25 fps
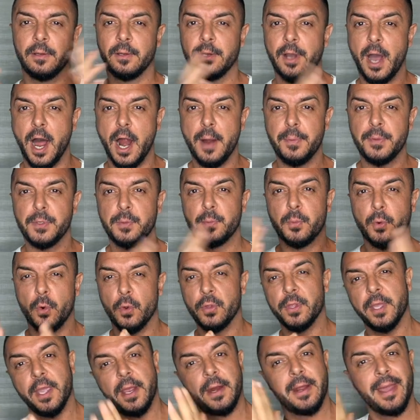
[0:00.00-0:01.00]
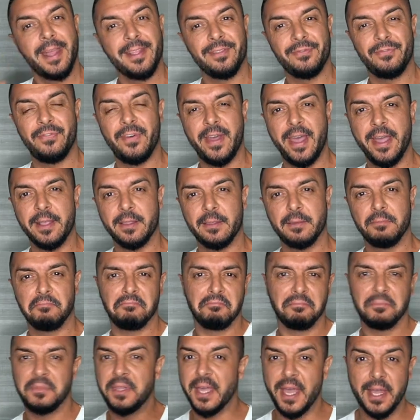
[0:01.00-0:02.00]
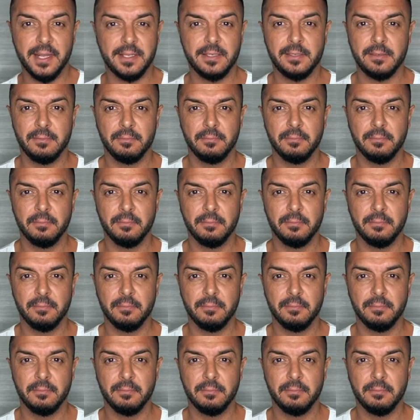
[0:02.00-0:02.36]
Carbs, protein, and fat. That's